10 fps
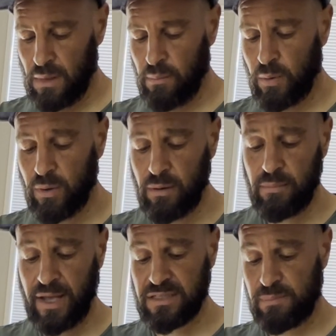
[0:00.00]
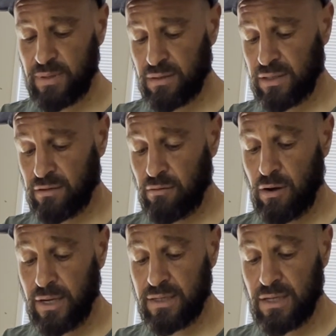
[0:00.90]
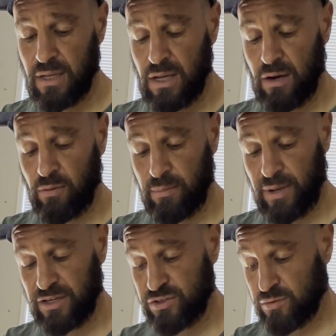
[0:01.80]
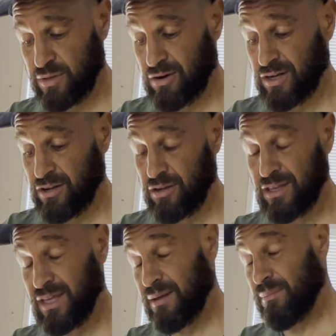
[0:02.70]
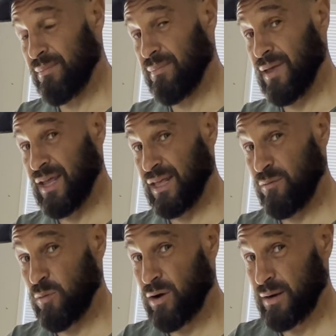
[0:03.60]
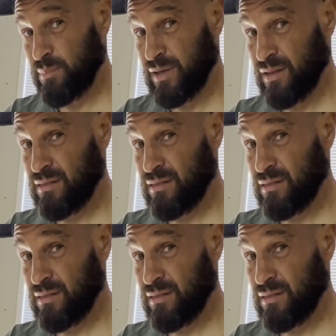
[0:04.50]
But when I'm actually peeling the rind, I want to make sure that I don't get any white pith,